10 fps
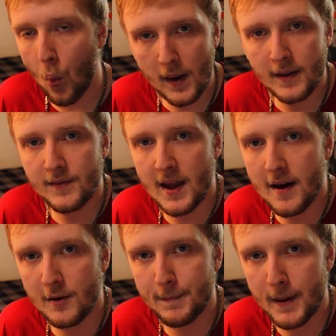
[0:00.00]
One of the
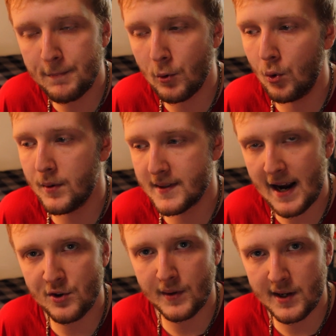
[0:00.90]
other people who was
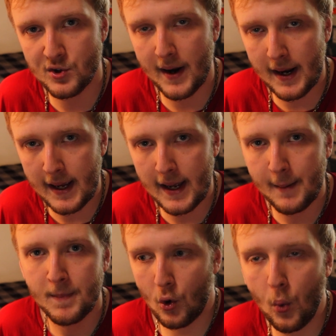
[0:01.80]
actually a trainee
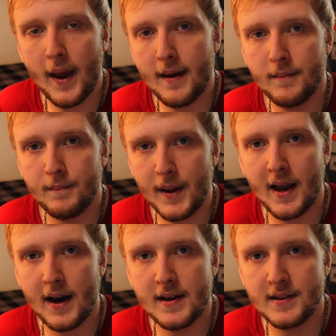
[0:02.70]
quit
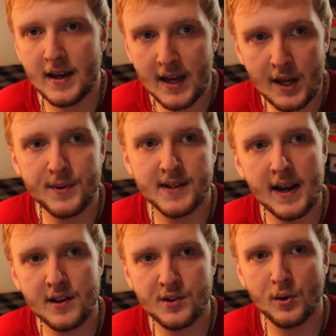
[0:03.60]
because he was
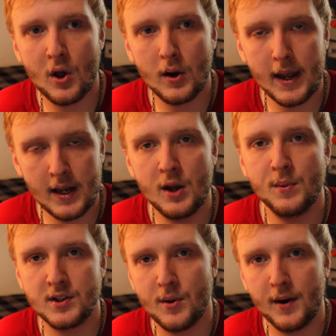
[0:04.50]
taking so long and he
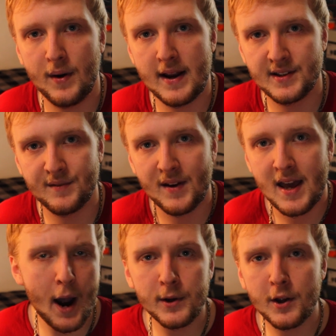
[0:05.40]
was so aggressive.
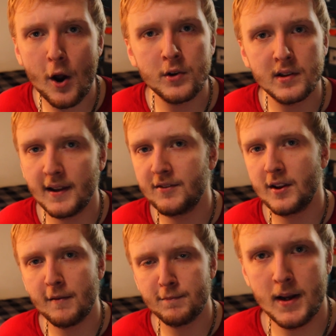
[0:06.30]
I would go to lift
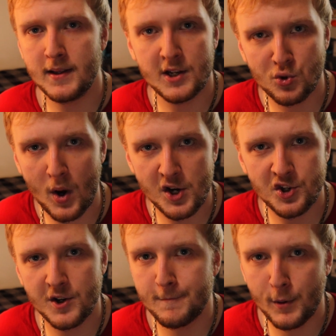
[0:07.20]
up a
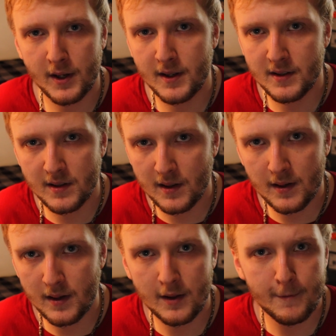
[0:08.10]
dishwasher and put it in
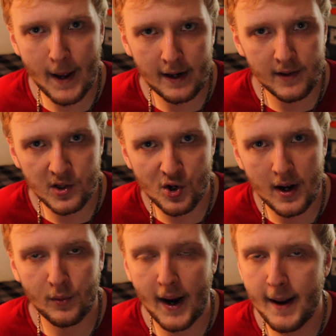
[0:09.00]
the back of the
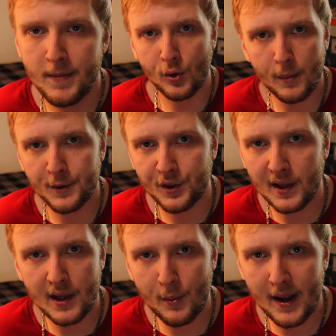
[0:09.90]
truck, right? A normal
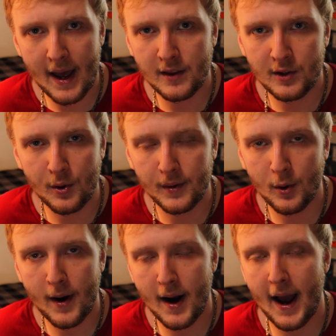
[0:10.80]
thing that we had to do in
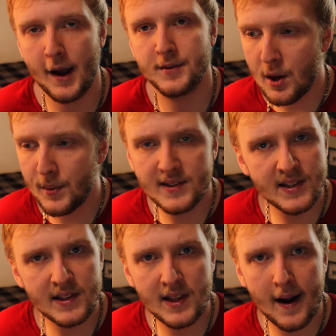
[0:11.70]
the warehouse. He would
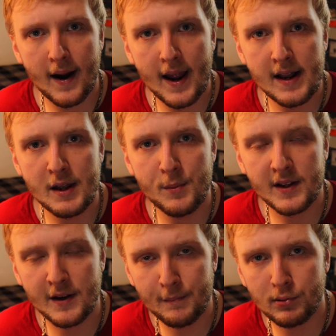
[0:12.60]
sit there and he
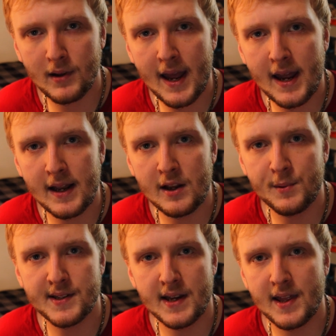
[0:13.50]
would complain and he
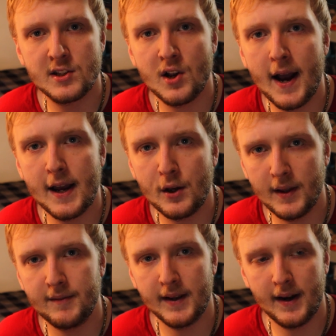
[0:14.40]
would say, "That's not how you
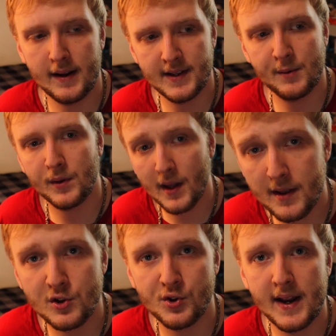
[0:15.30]
lift it." And I said, "Well, the
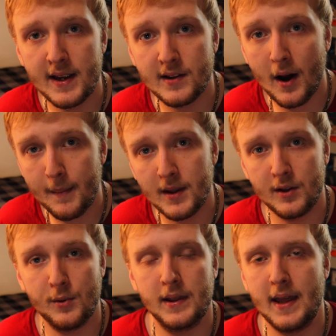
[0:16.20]
other trainee taught me to
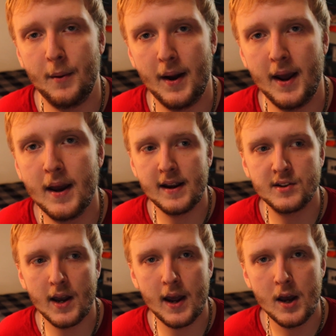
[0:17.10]
do it that way." And he'd
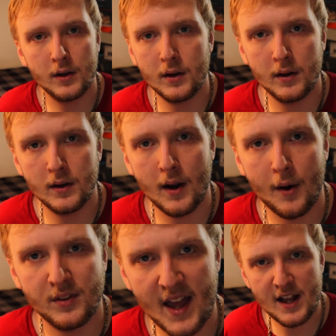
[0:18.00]
say,
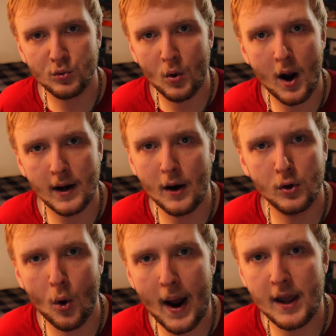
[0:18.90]
No, that's wrong. I don't
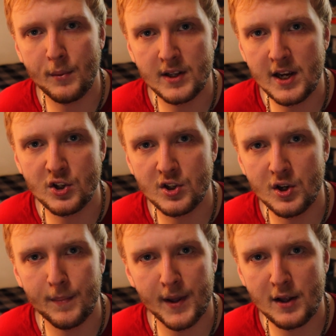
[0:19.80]
know why he would teach it to
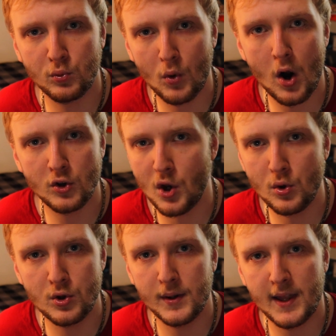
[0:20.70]
you, but that's wrong.
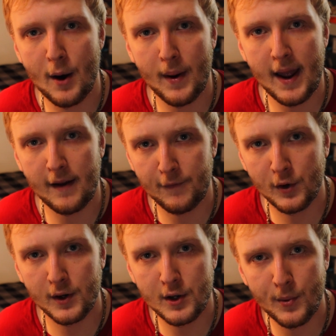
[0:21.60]
Don't do it that way. If
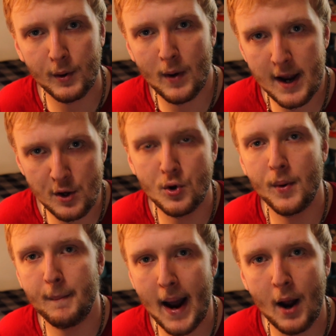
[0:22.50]
you're gonna do it right, you do
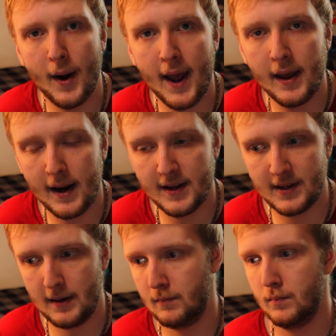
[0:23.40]
it my way." And I
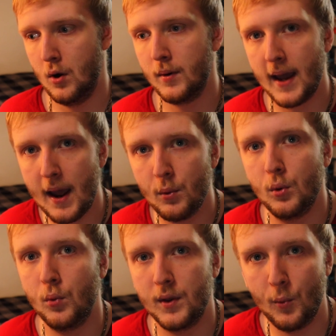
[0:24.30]
said, "Okay,
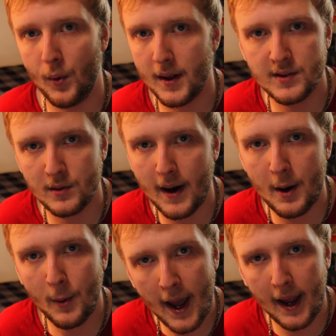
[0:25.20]
well then what's the
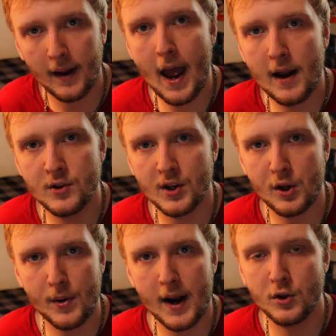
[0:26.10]
right way?" And he was like,
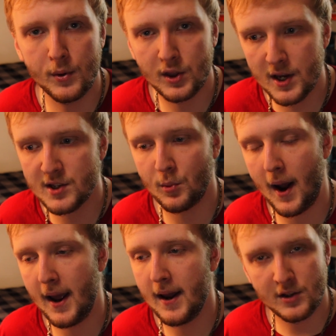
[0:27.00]
"You gotta do it this
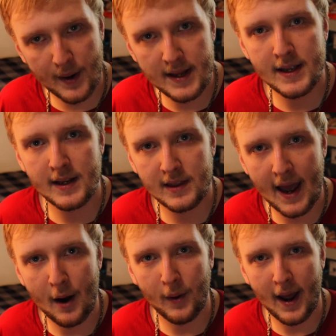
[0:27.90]
way." And so I did it
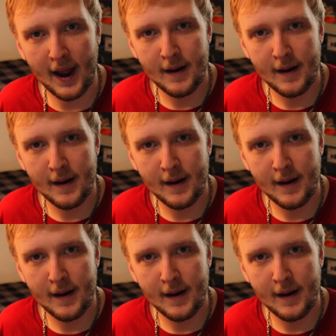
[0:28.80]
that way.